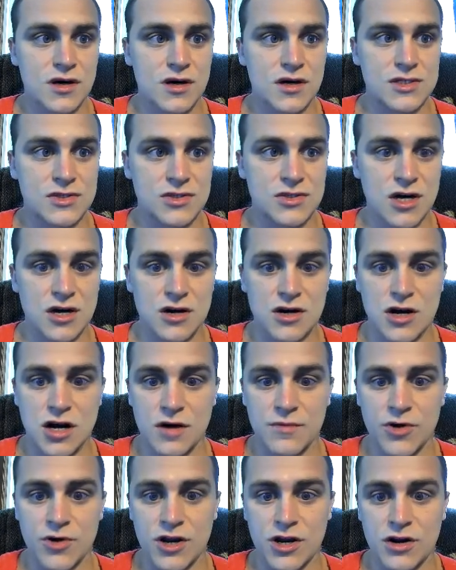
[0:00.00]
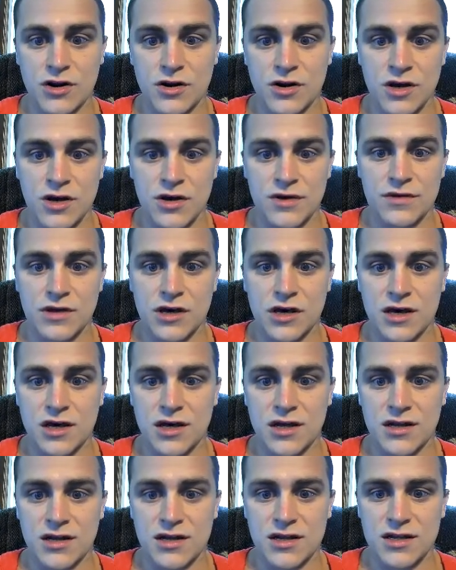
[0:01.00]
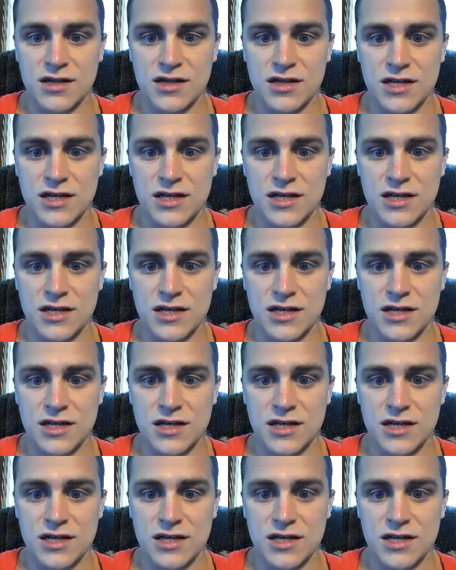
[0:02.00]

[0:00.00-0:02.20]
uh, so .com right here. Then